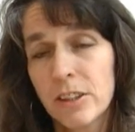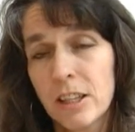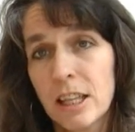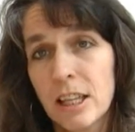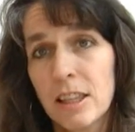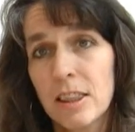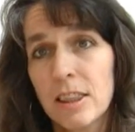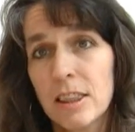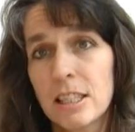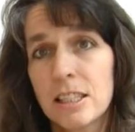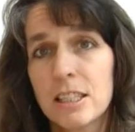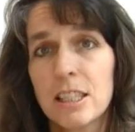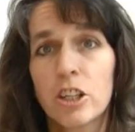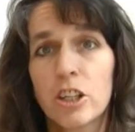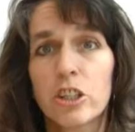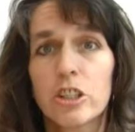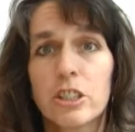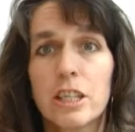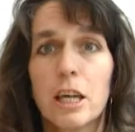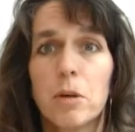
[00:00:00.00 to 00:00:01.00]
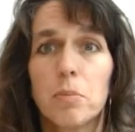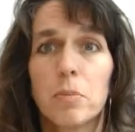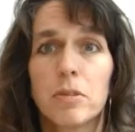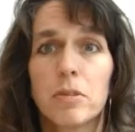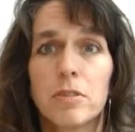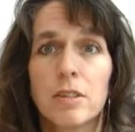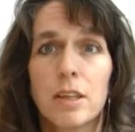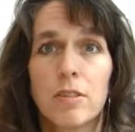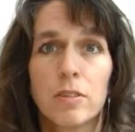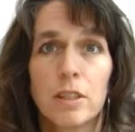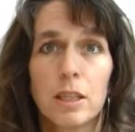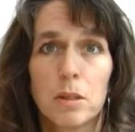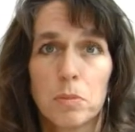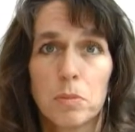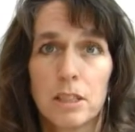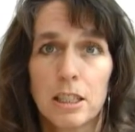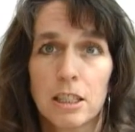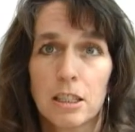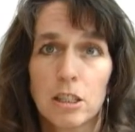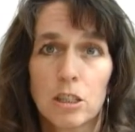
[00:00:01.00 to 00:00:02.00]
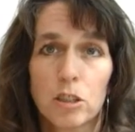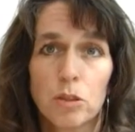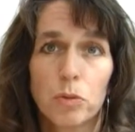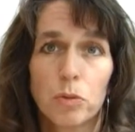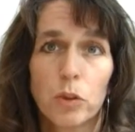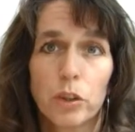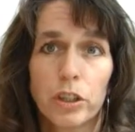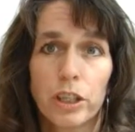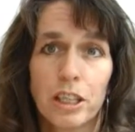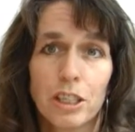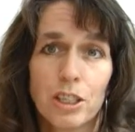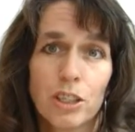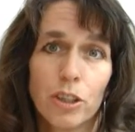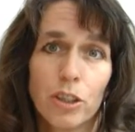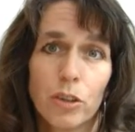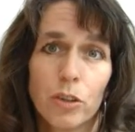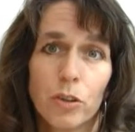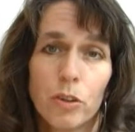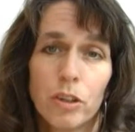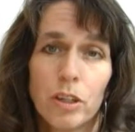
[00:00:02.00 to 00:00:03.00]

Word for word: than the ticker tape of 7 times 6 is 42.